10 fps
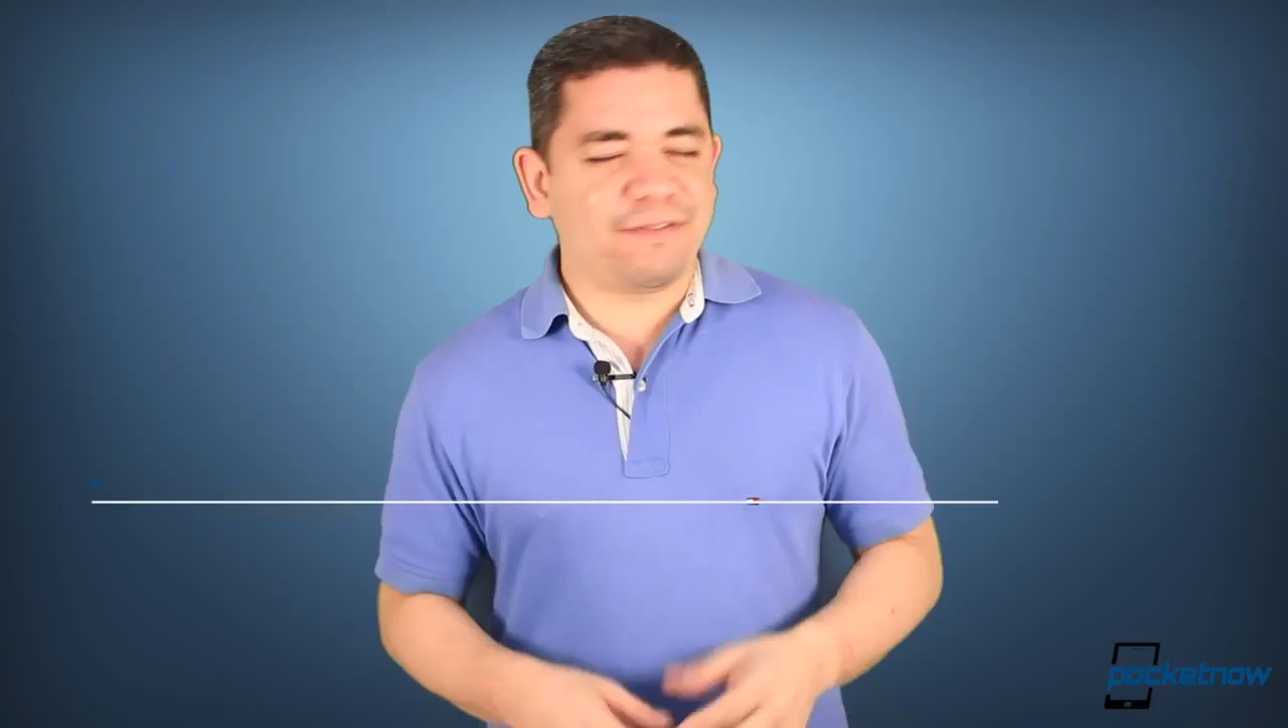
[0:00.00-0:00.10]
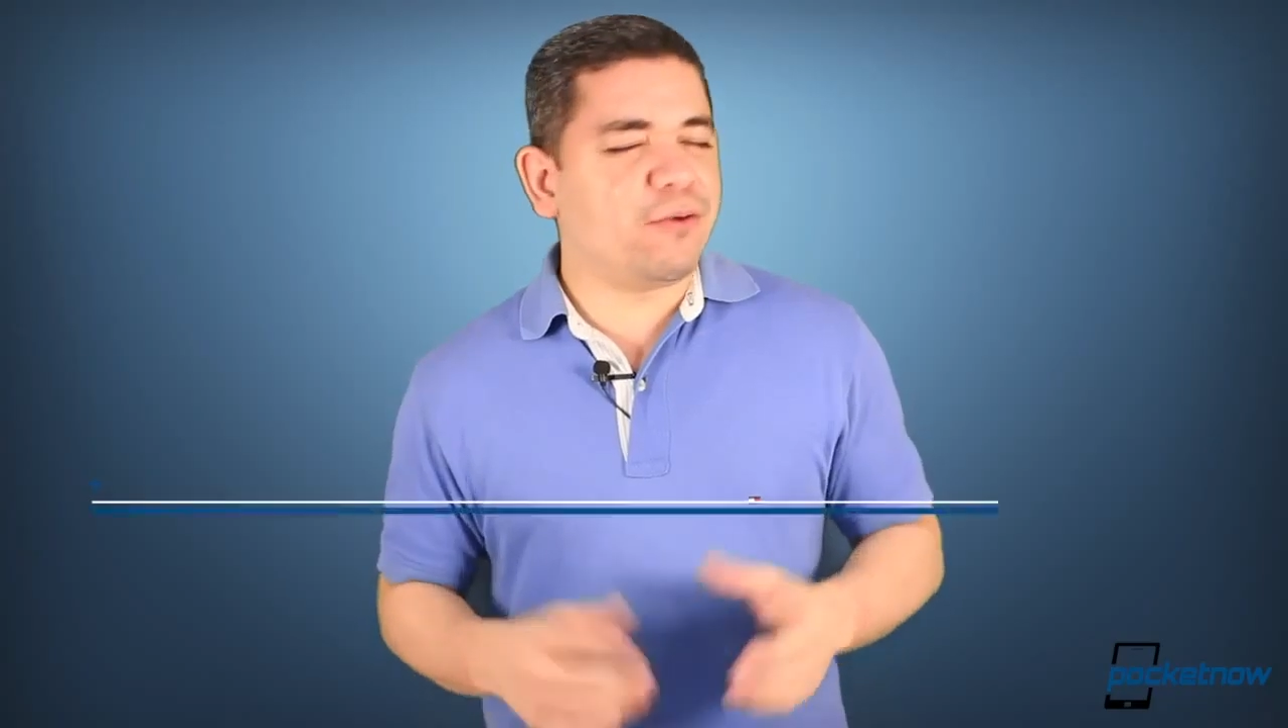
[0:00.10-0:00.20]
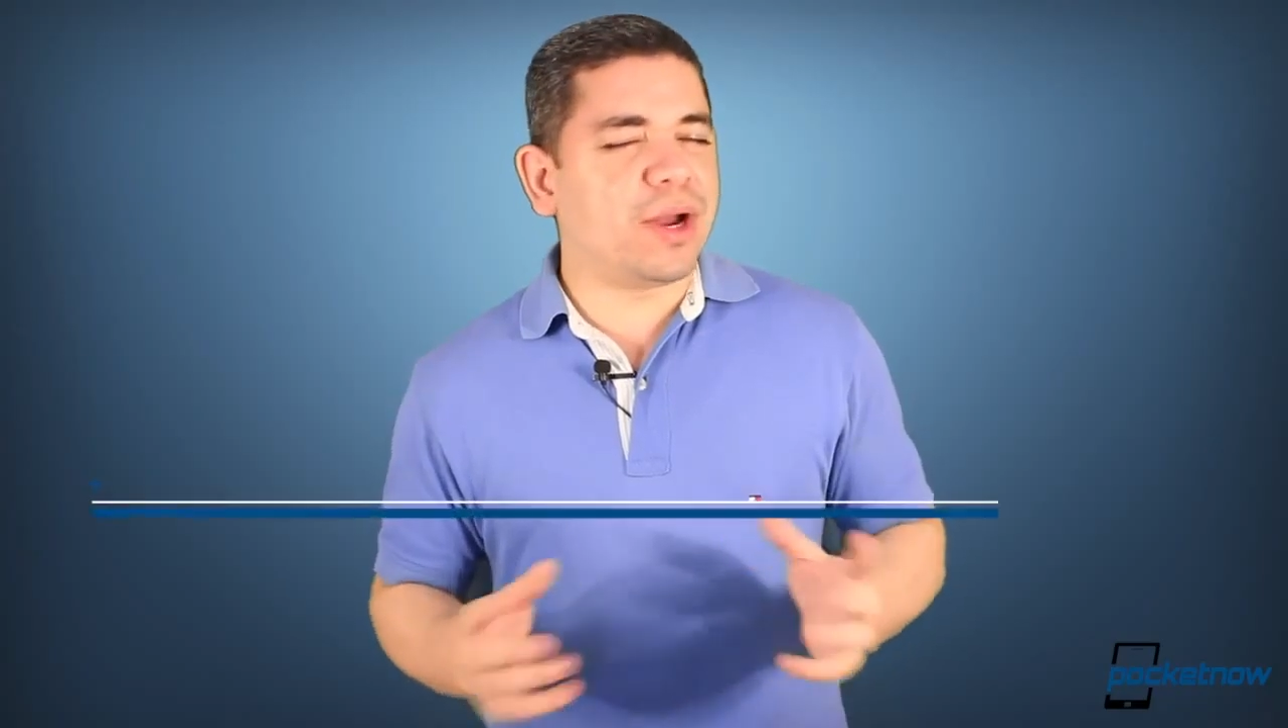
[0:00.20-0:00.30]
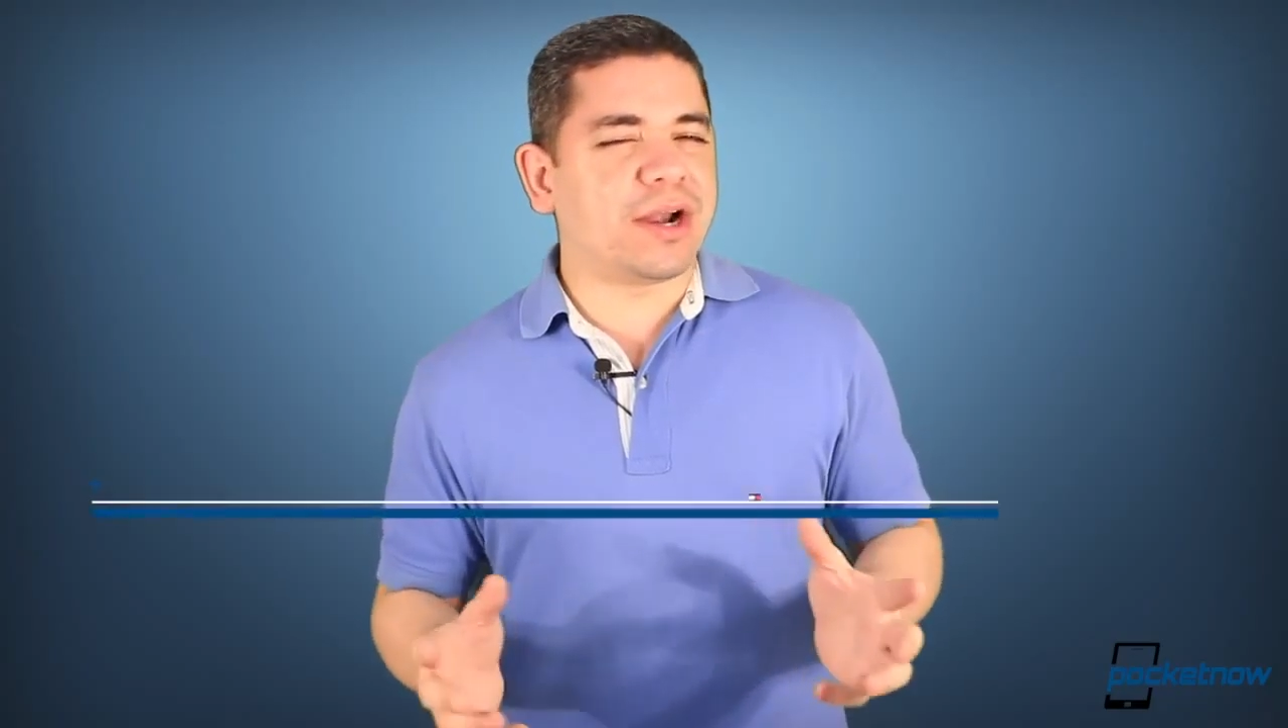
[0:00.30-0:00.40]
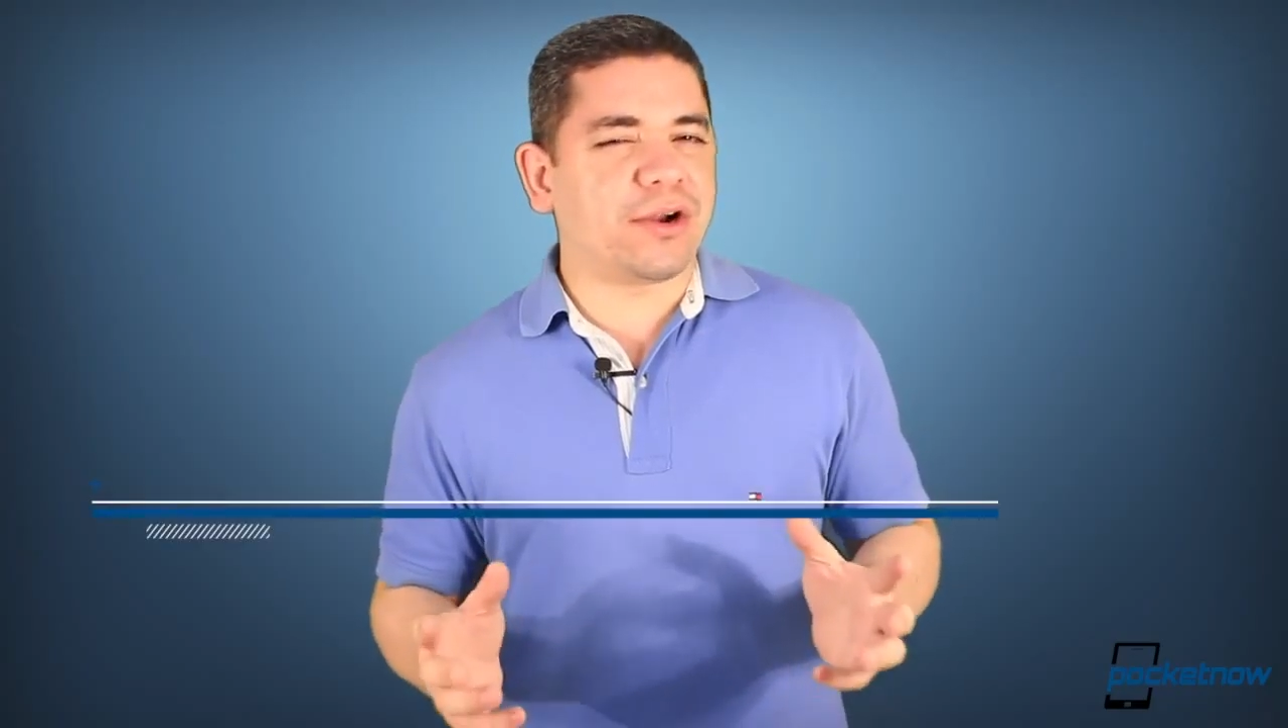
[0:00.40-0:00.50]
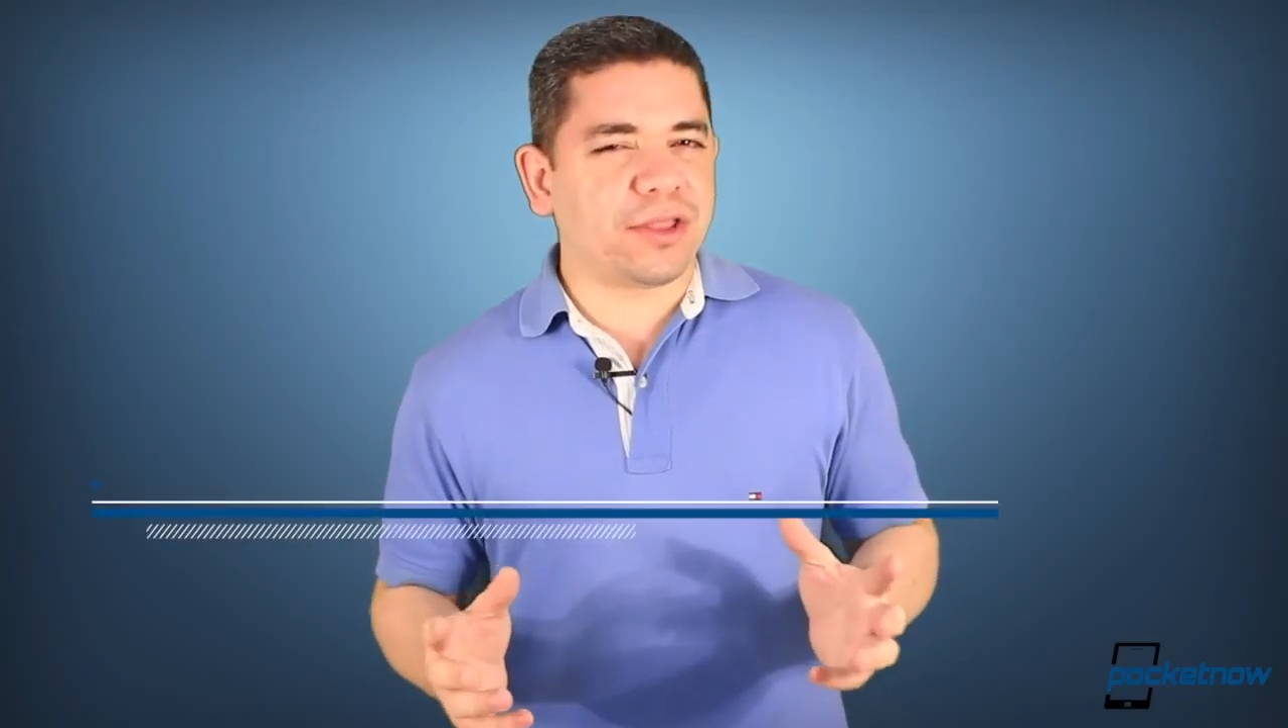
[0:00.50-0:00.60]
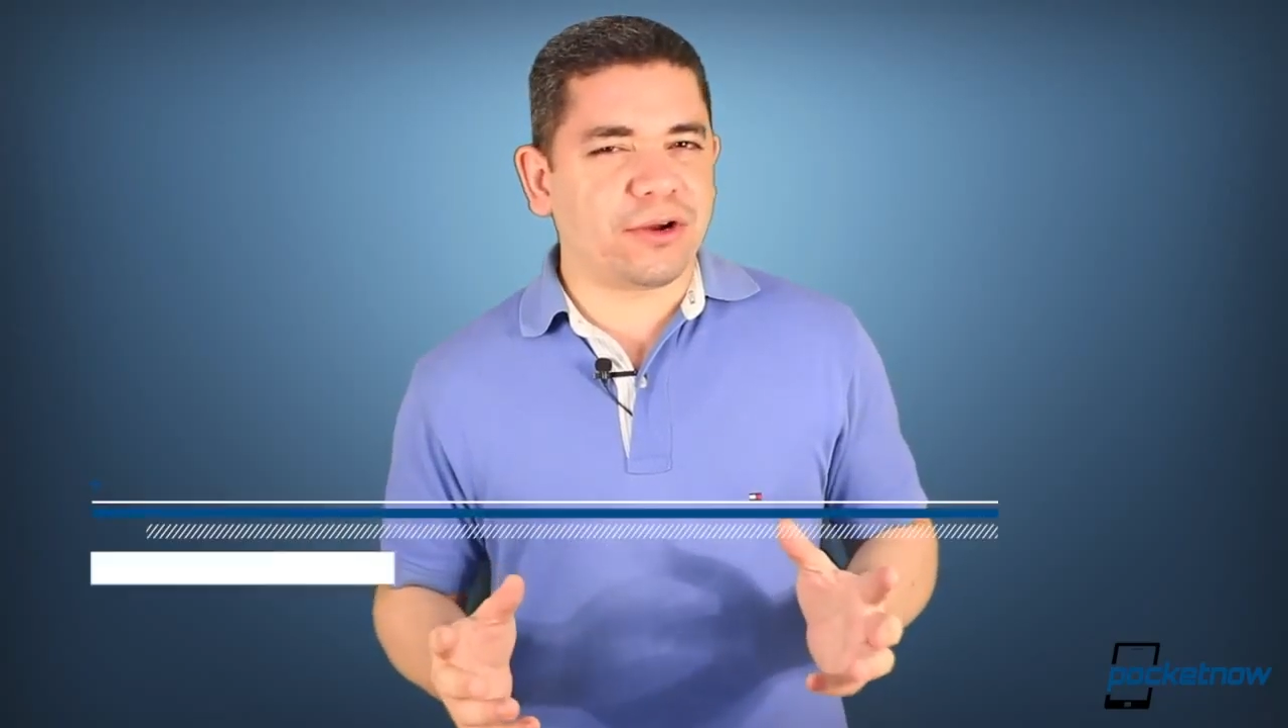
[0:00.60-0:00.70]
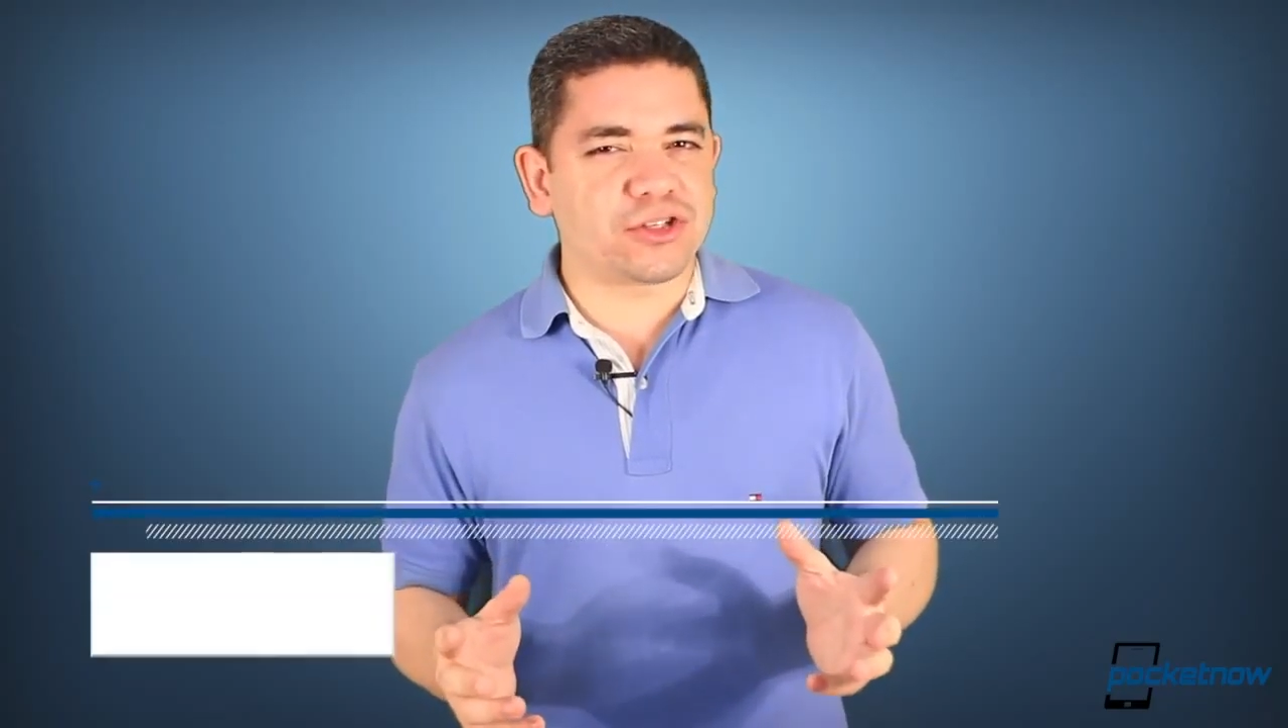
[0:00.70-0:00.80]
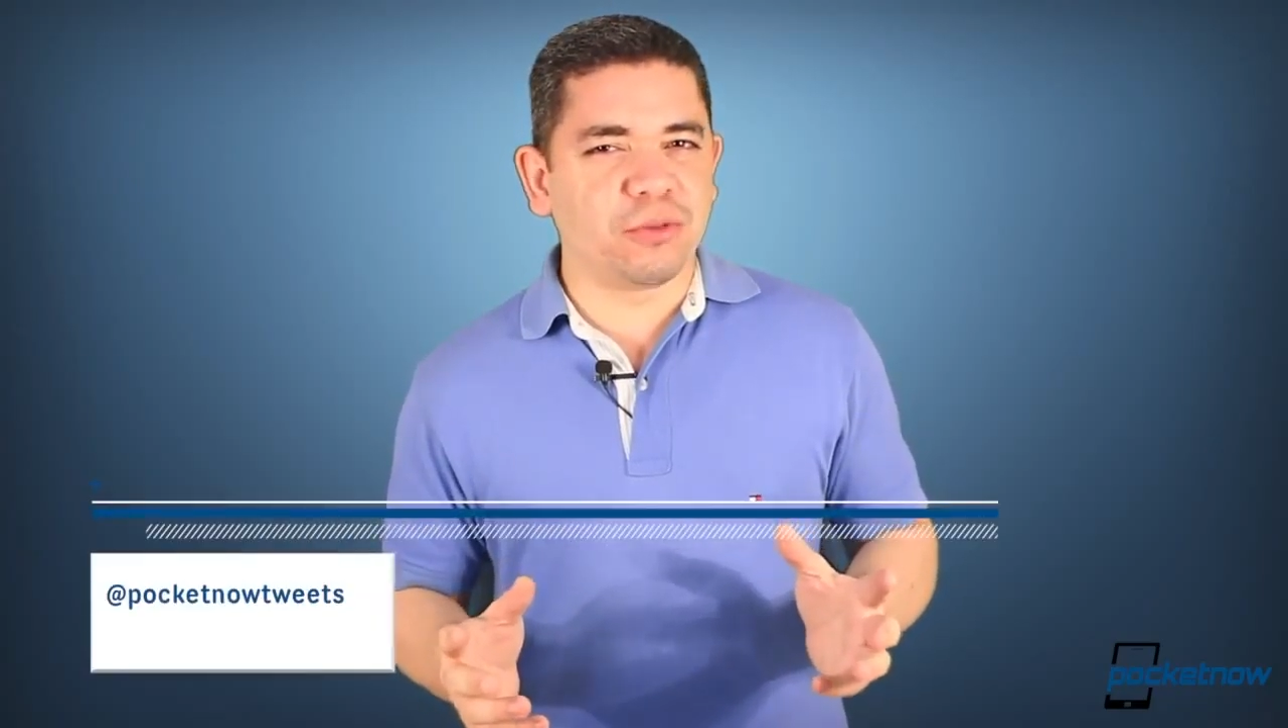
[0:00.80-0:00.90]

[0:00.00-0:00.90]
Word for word: And if you want an earlier